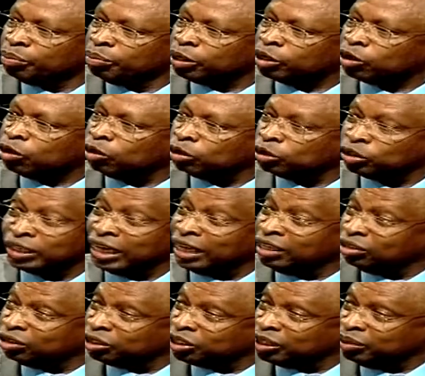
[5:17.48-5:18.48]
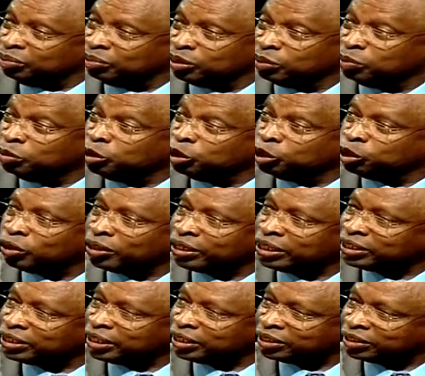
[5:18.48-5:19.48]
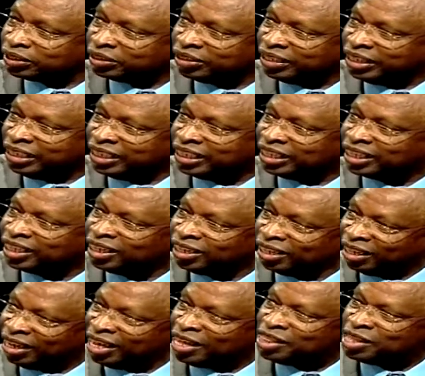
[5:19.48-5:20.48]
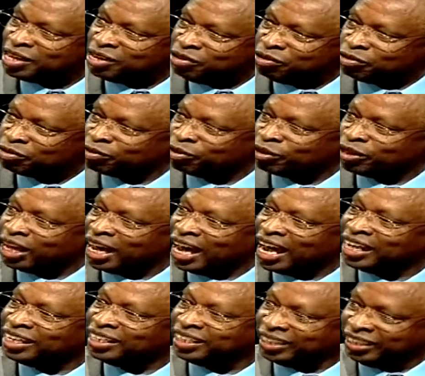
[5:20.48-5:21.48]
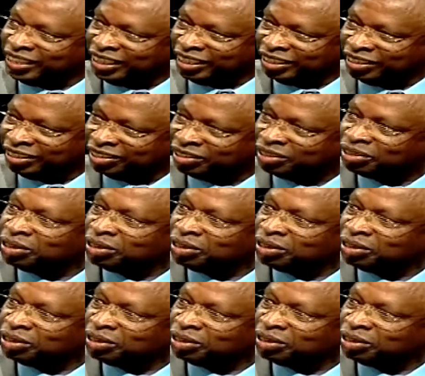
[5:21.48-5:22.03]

because there are no symptoms. Usually, it's the screening, and they look for the antigens,